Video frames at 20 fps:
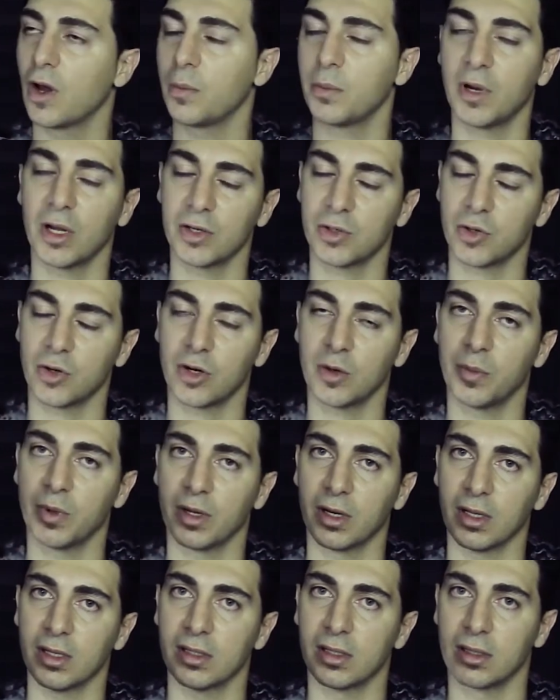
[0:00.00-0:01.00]
I'm not sure,
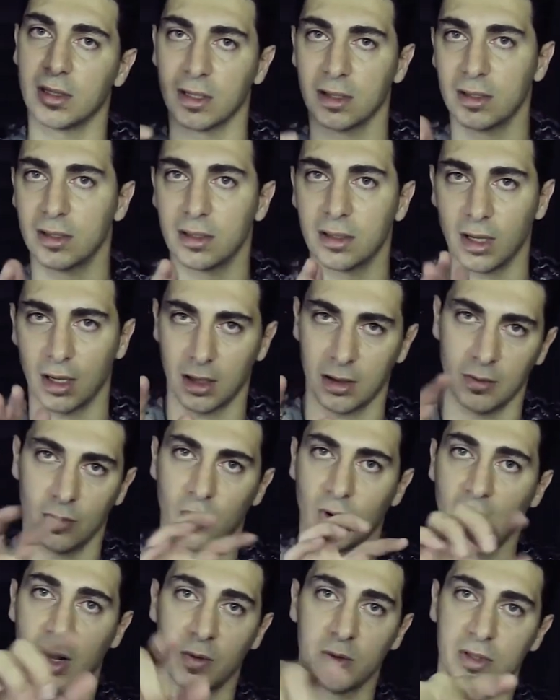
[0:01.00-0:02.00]
but it didn't,
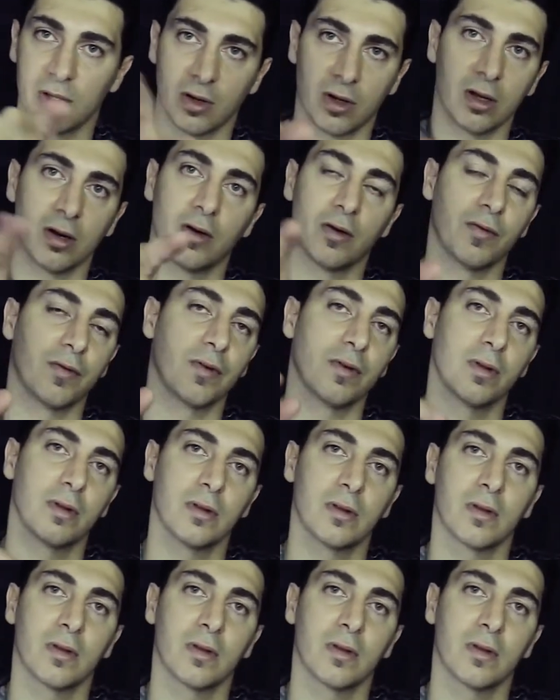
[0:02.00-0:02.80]
when I was looking over